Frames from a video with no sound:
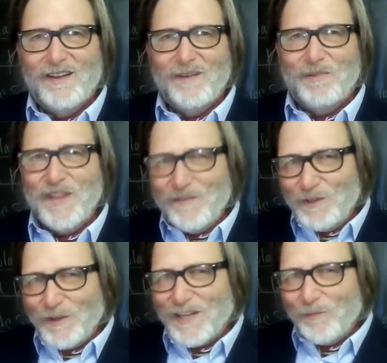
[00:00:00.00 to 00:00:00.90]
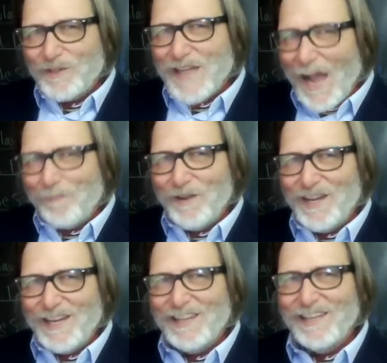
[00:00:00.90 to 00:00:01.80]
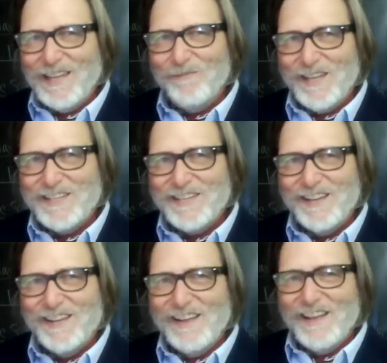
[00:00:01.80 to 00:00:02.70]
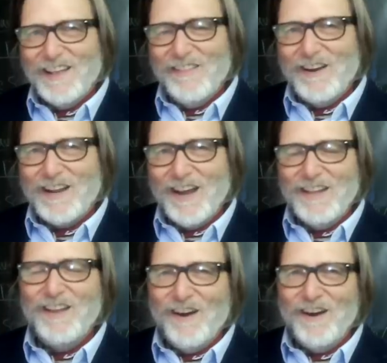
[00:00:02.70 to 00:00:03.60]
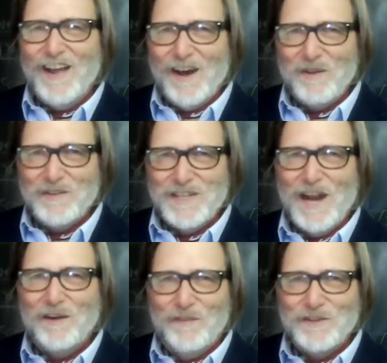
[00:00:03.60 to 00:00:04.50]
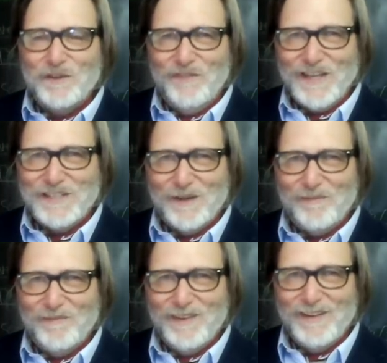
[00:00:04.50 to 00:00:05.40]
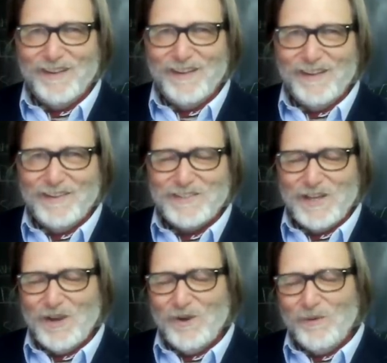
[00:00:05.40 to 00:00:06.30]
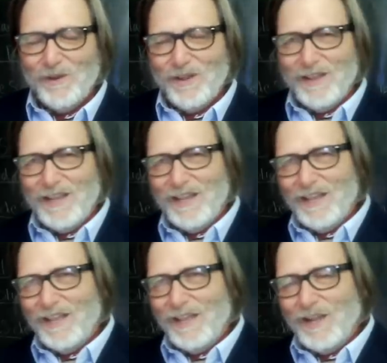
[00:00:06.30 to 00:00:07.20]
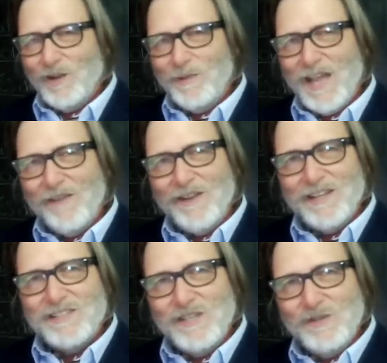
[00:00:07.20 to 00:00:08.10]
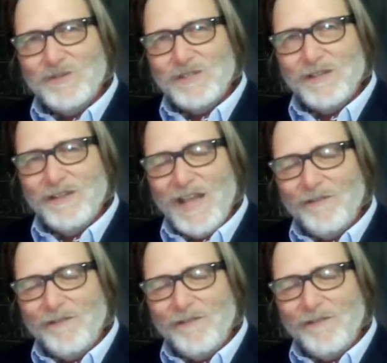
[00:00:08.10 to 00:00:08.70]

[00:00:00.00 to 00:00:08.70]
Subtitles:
But then if you look at what's happening in the image, they're cutting the heart out of a sacrificial victim. So it could be evidence used. The